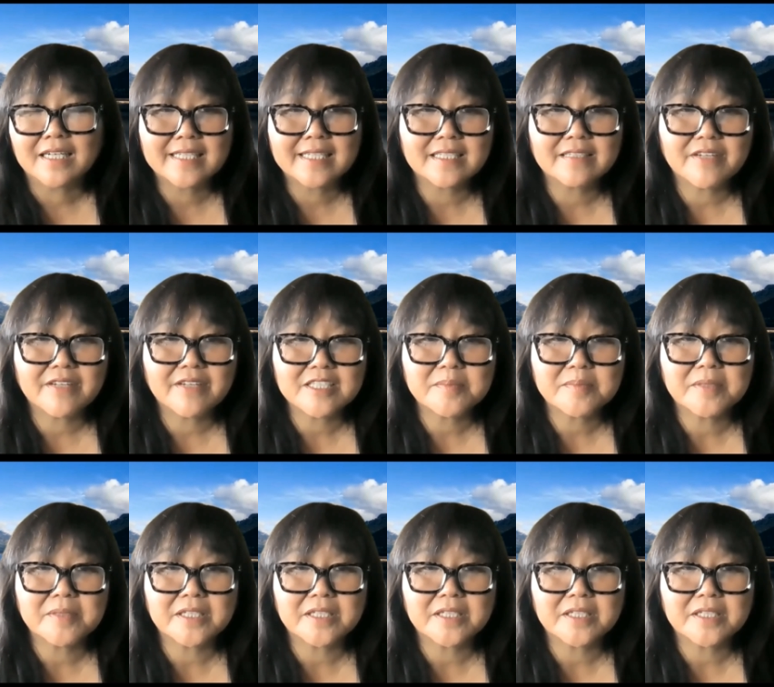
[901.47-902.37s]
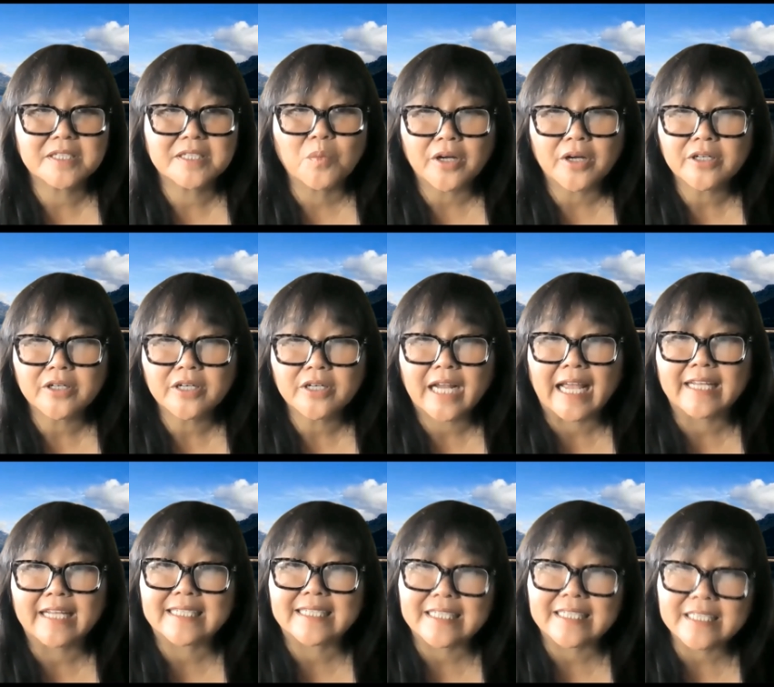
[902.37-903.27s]
lasting investment in water
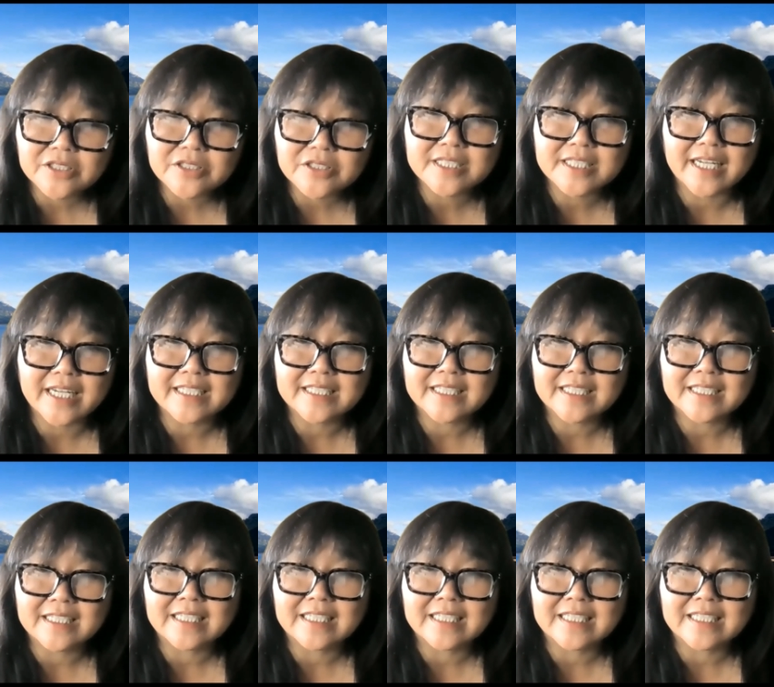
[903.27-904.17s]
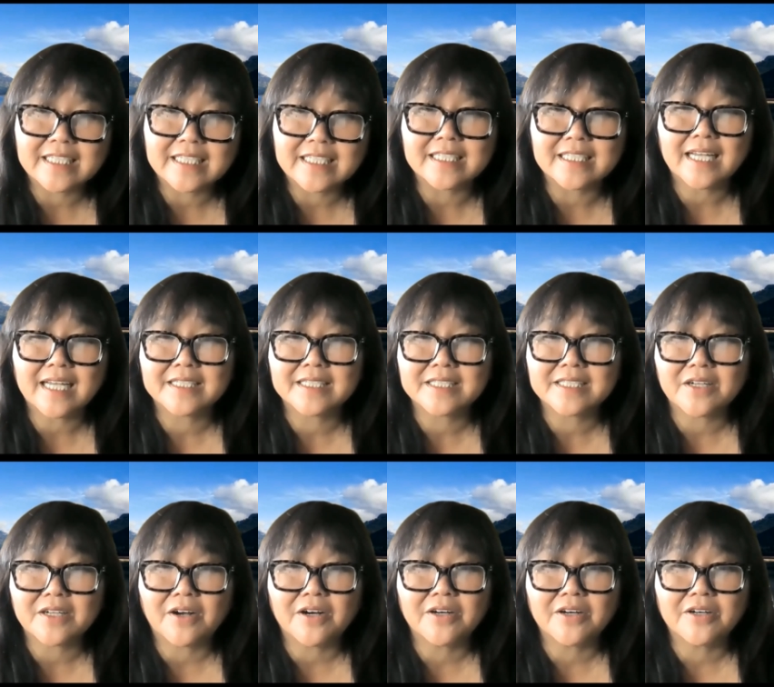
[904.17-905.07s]
and intersecting needs,
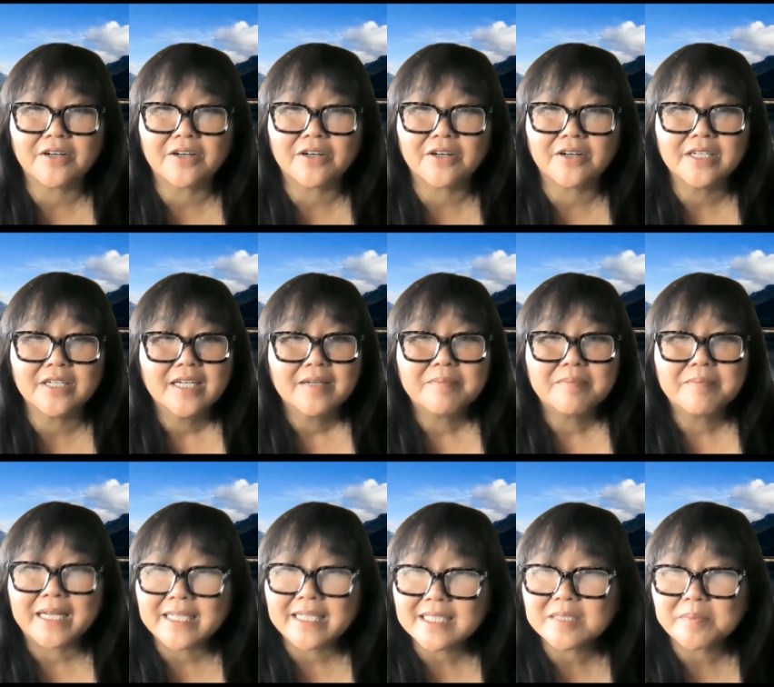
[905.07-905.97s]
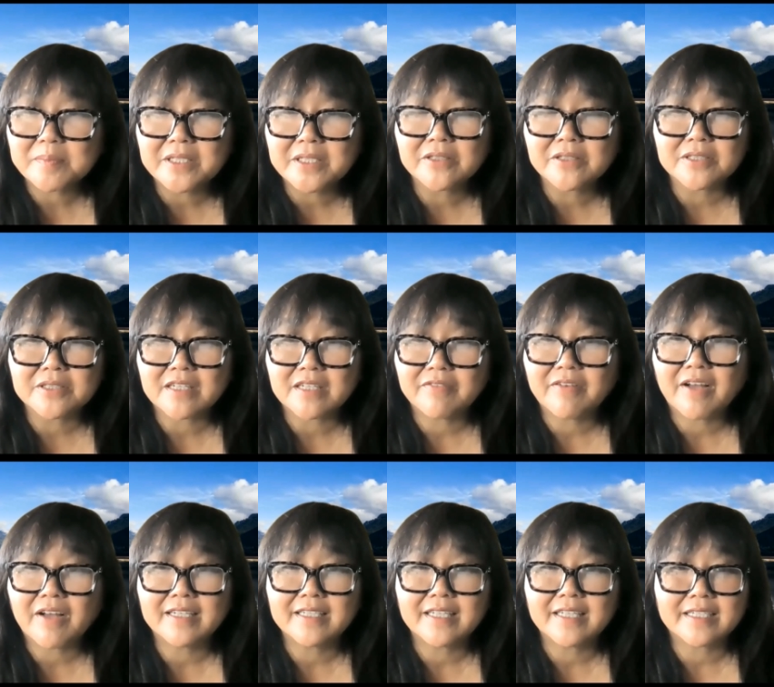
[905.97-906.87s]
as our many speakers
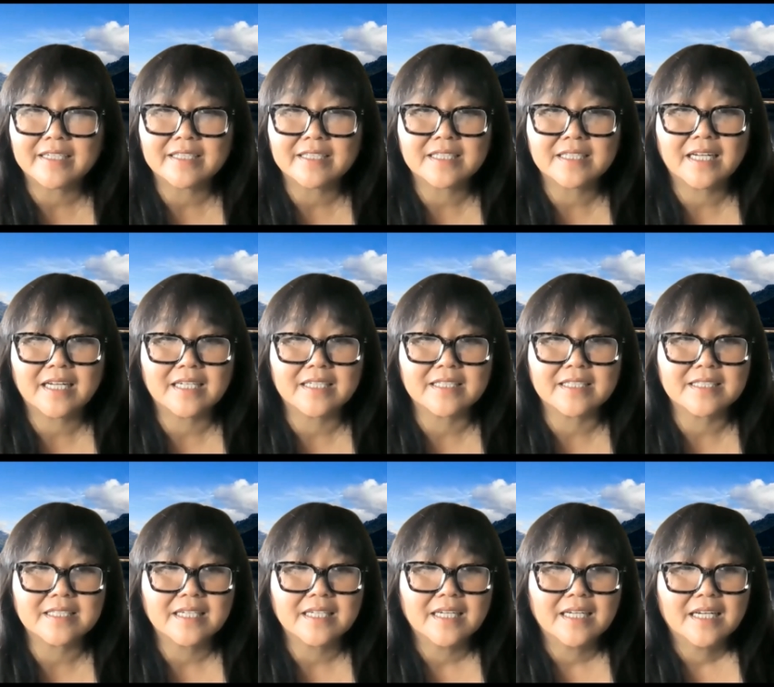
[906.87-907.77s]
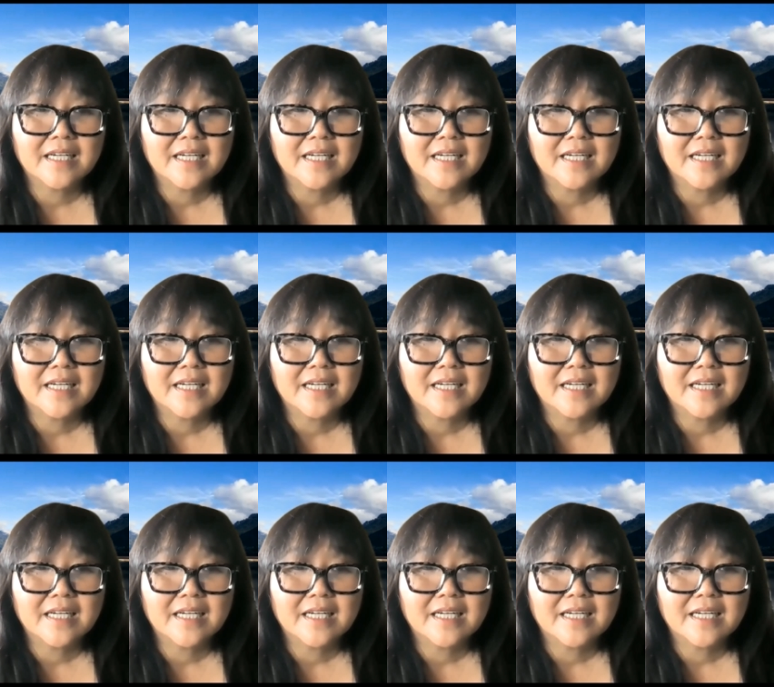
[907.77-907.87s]
have highlighted to us.